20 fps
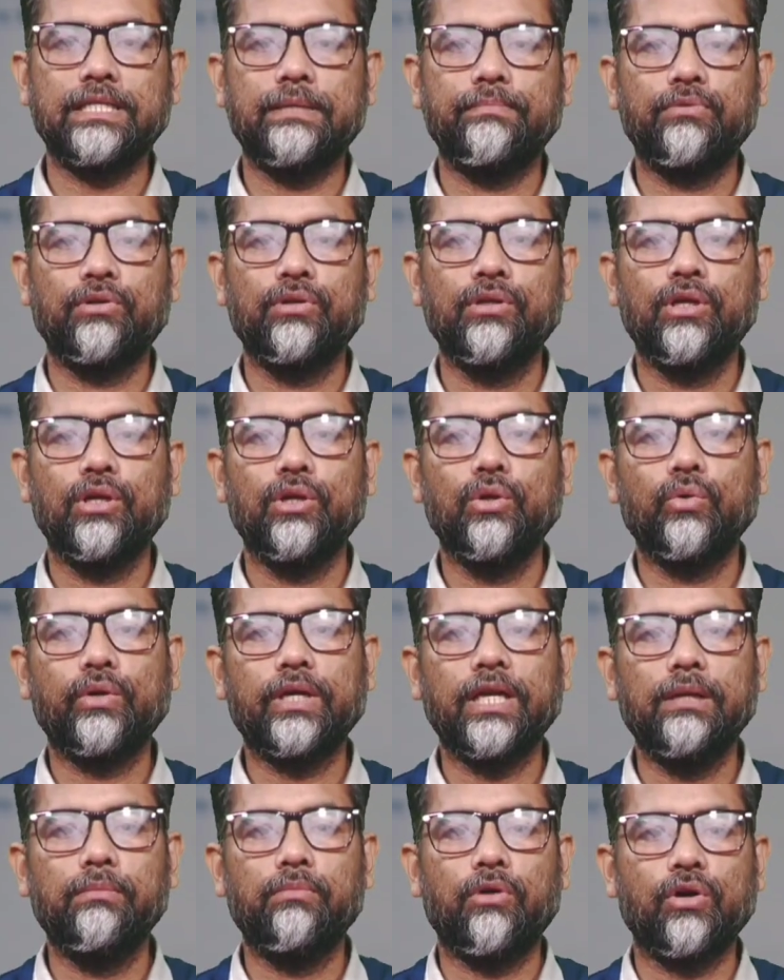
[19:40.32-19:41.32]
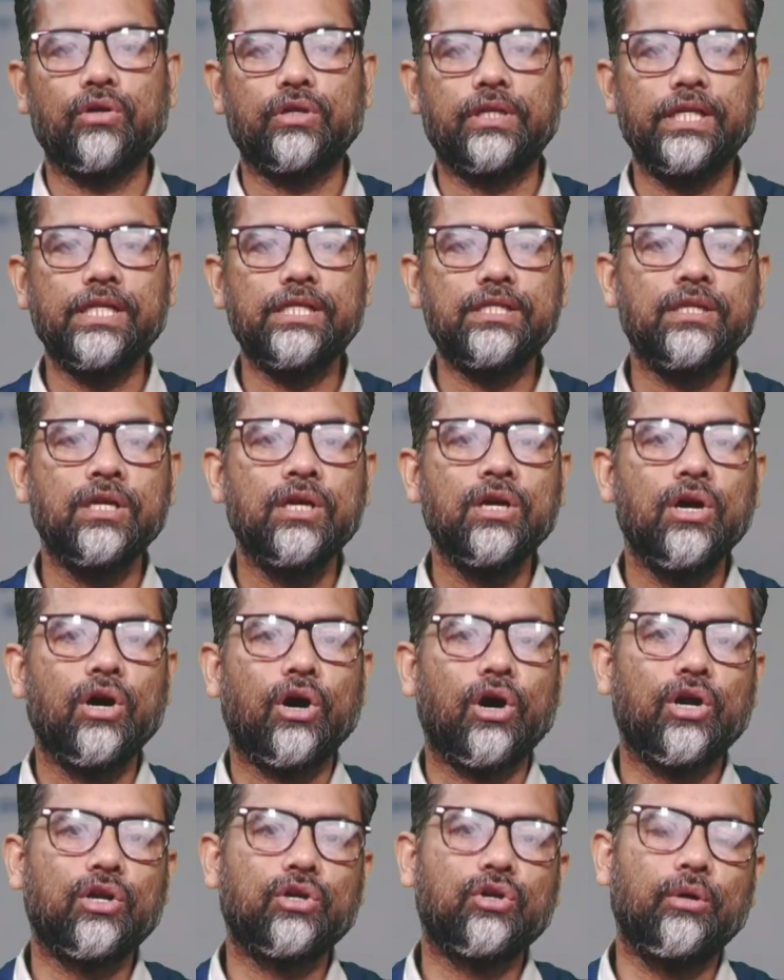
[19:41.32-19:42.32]
example, local mock drills
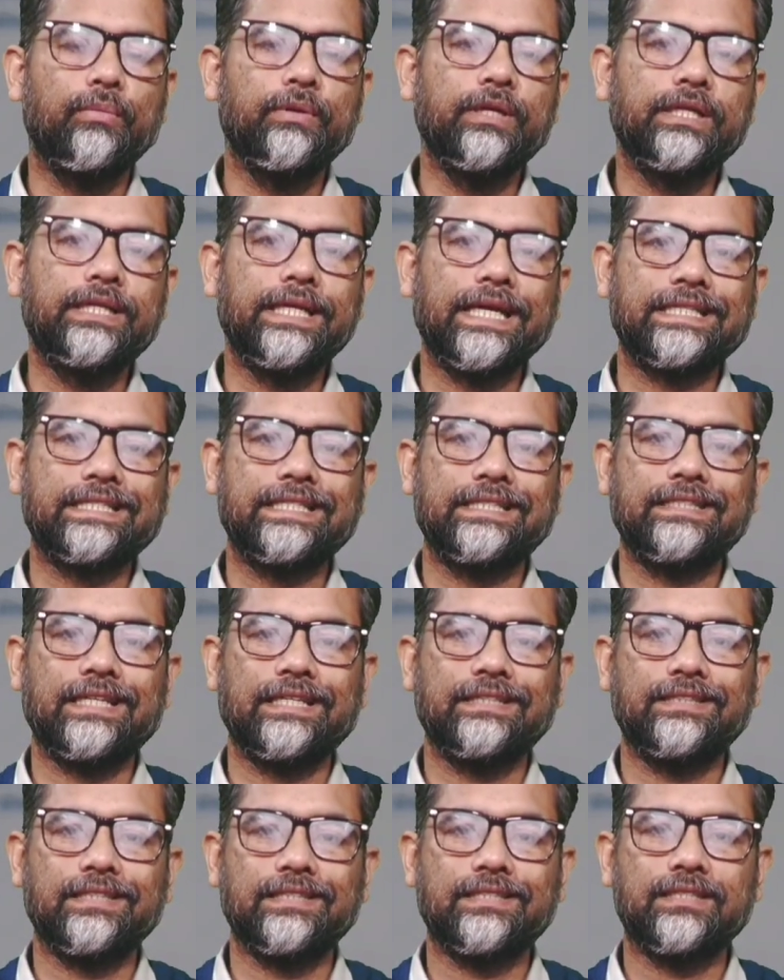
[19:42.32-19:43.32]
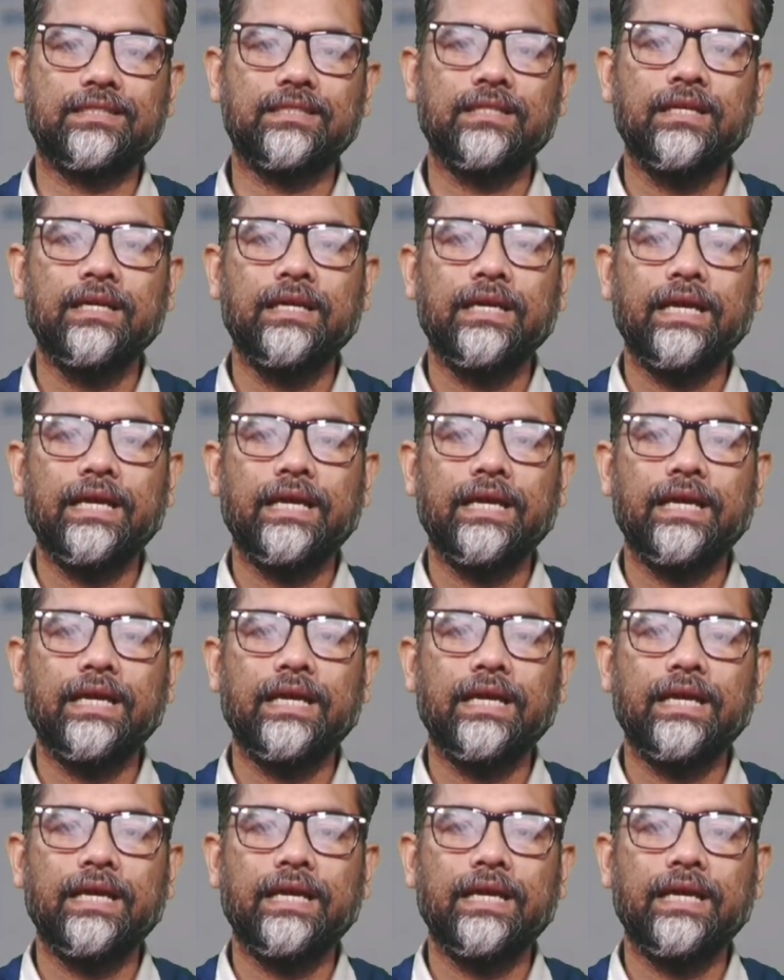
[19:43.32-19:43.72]
or community exercises,